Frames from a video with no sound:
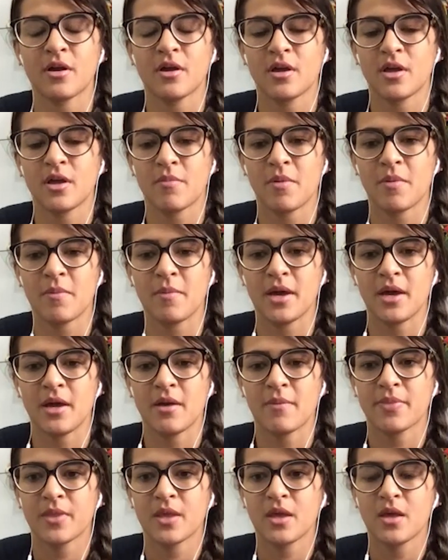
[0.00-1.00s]
in MMA,
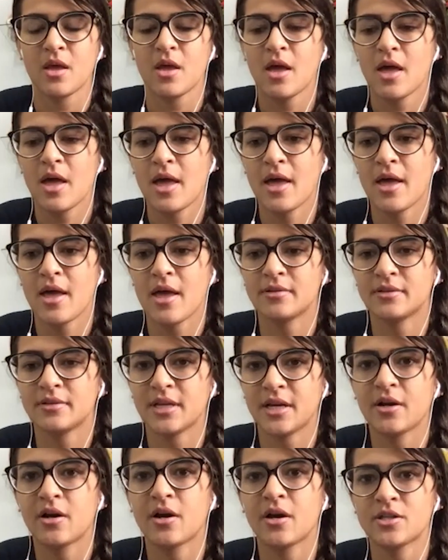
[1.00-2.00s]
and that
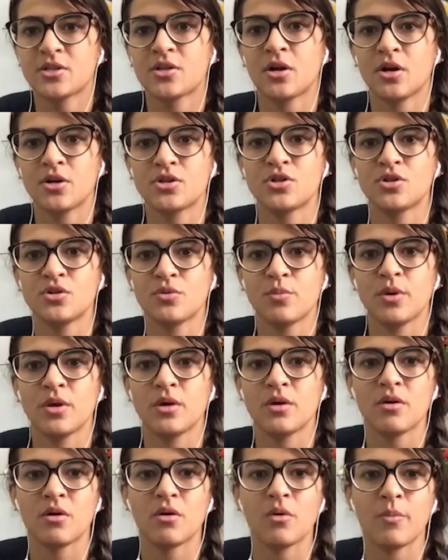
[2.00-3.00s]
I'm gonna start to
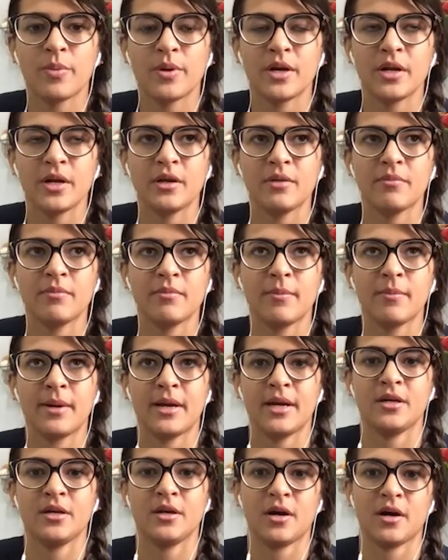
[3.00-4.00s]
be opening
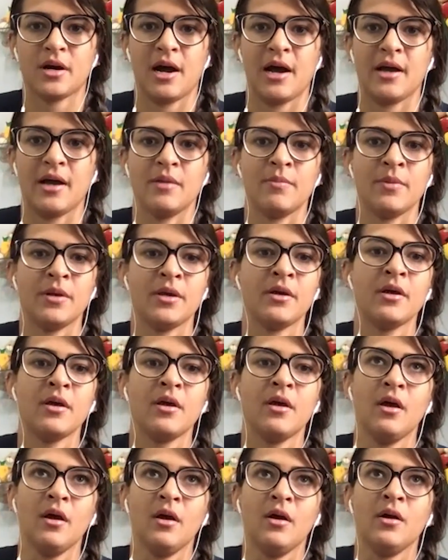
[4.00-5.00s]
my academy
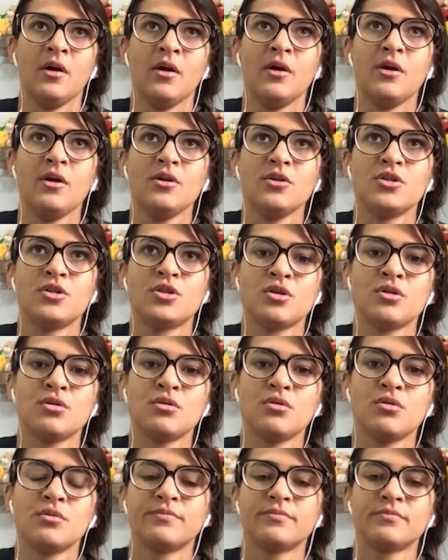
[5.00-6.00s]

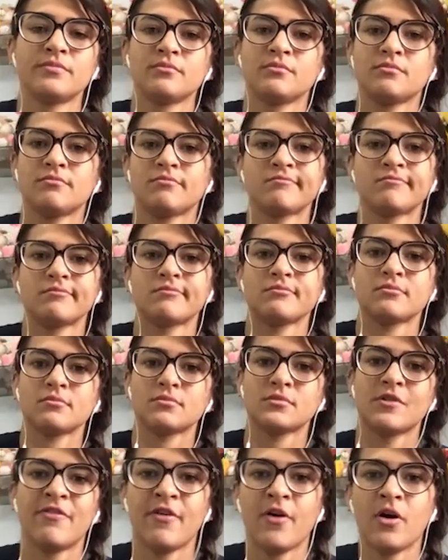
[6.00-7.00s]
to
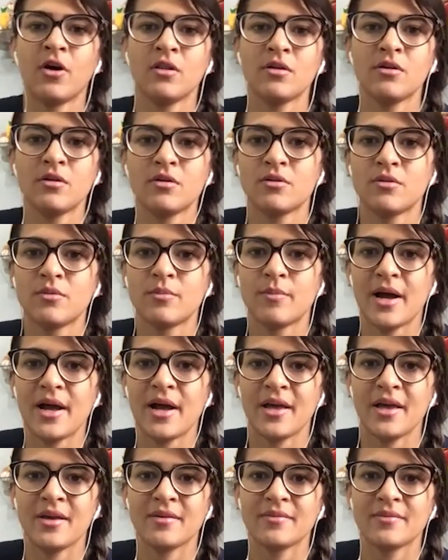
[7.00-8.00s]
follow
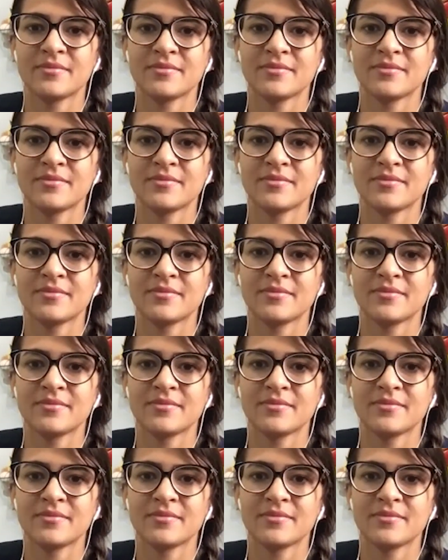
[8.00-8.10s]
my